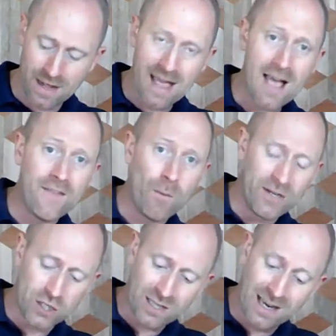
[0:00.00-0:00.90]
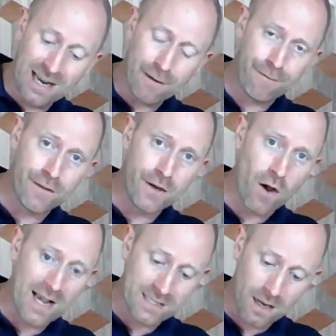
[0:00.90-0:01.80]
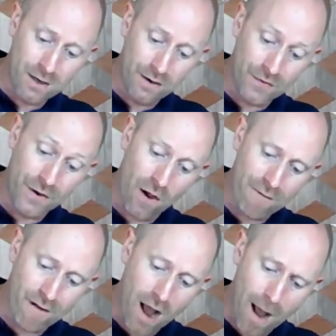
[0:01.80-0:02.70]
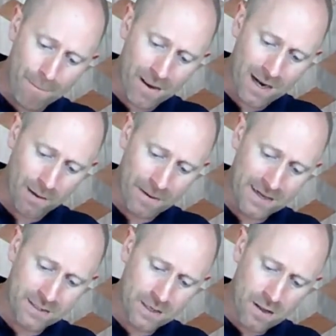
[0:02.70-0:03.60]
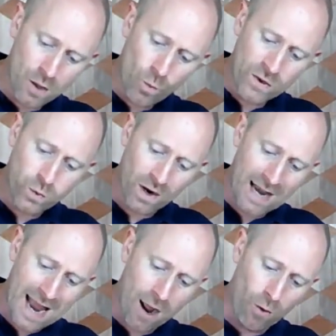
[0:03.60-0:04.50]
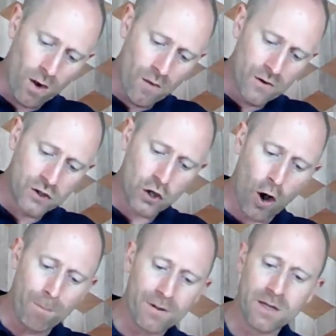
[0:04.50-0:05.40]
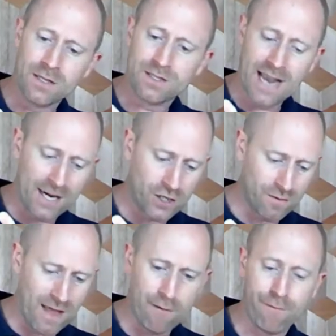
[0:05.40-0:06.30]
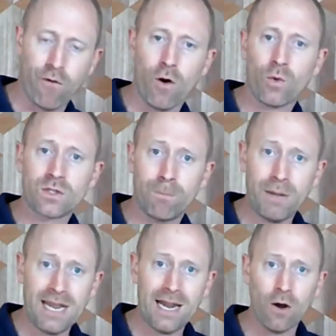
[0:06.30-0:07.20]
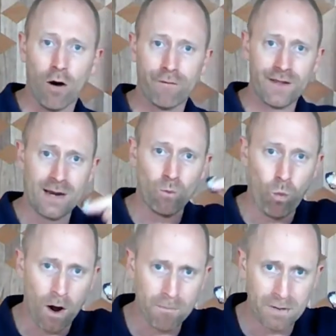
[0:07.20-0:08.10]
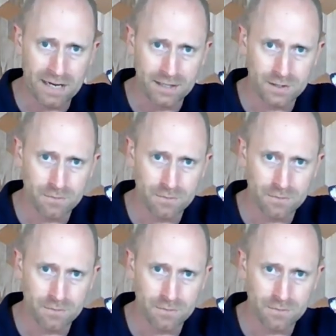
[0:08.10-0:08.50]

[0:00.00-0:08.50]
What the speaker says: And then we just lift the knife up a little bit, which will allow the top section of that foil to peel off in one piece.